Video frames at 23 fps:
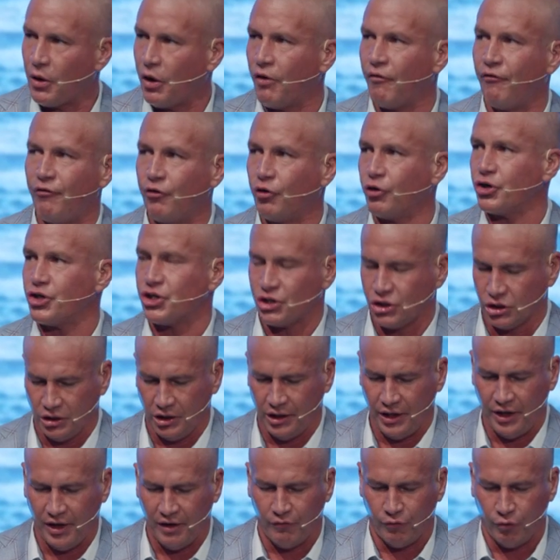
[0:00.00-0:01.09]
are forced to
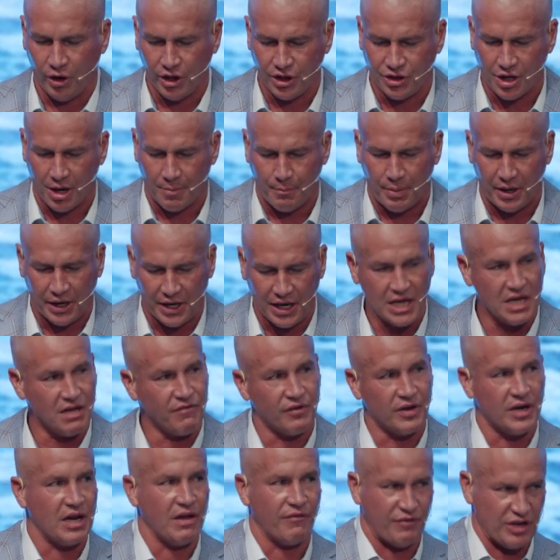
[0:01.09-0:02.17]
live with a but
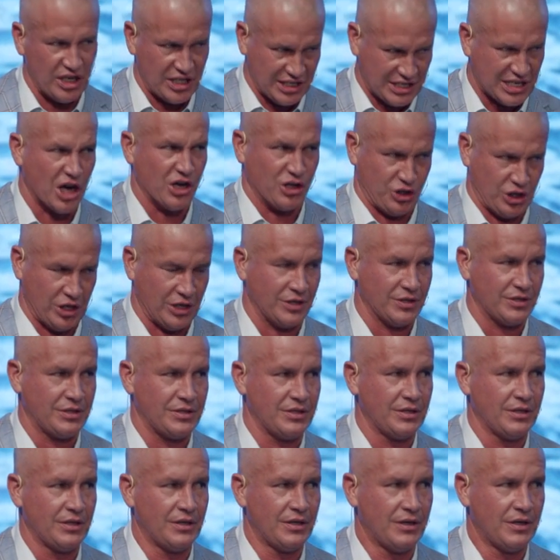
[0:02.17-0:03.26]
even if he
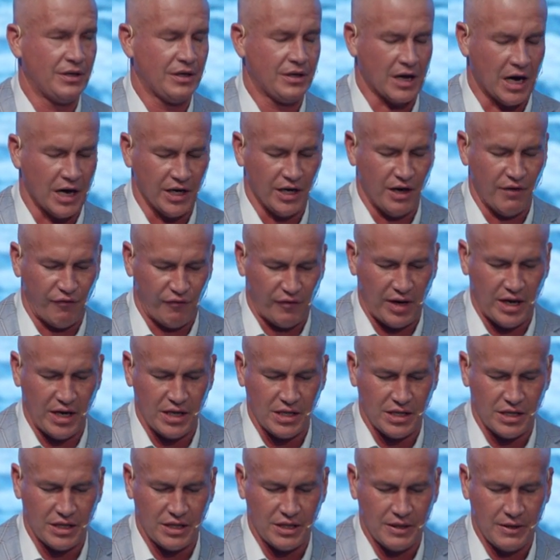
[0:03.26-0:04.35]
doesn't kind of
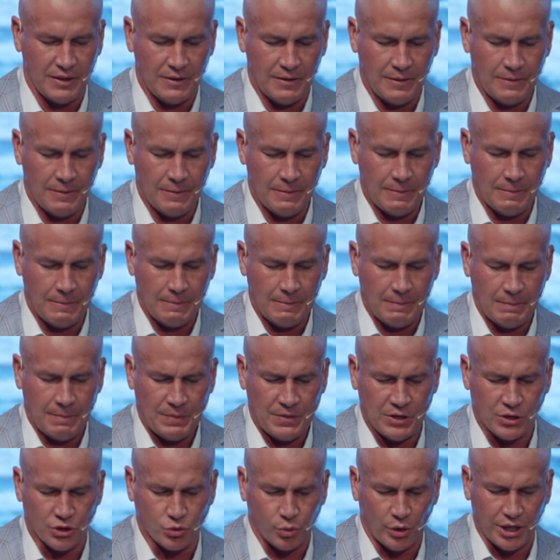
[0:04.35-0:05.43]
faith.
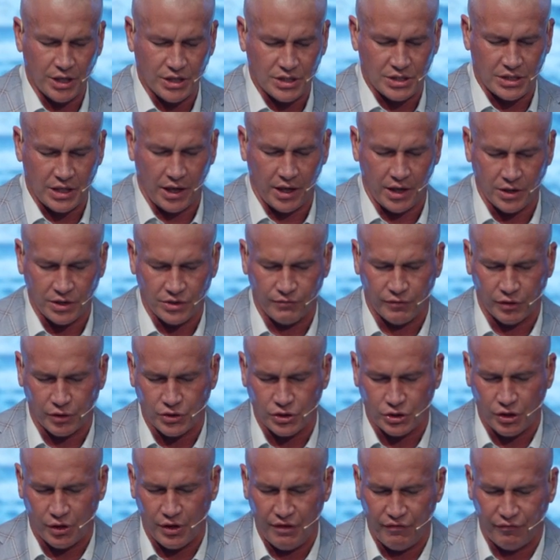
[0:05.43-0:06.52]
Here's what it says, verse
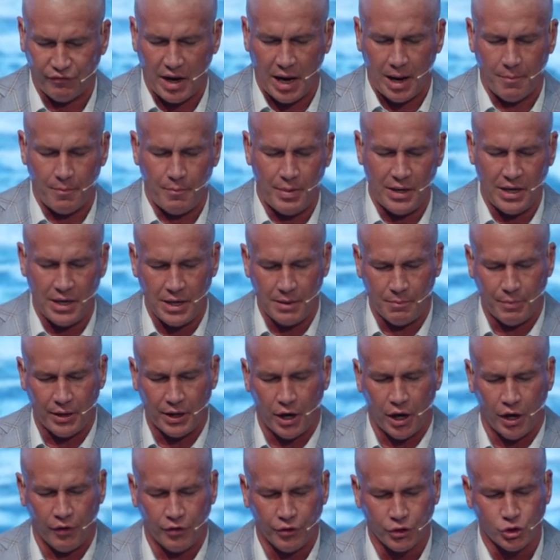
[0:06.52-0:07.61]
35b But
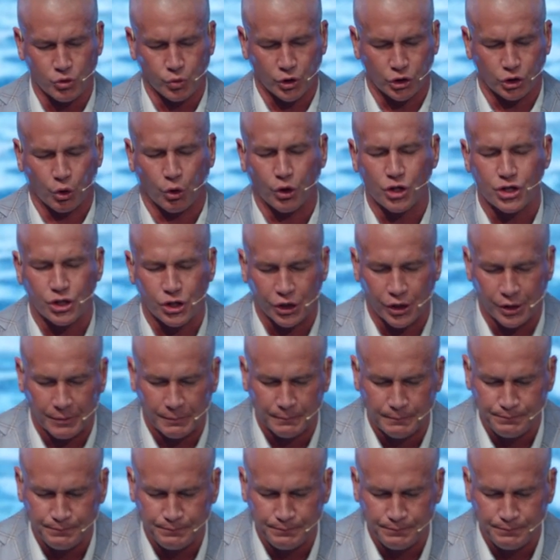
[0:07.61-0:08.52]
others were tortured,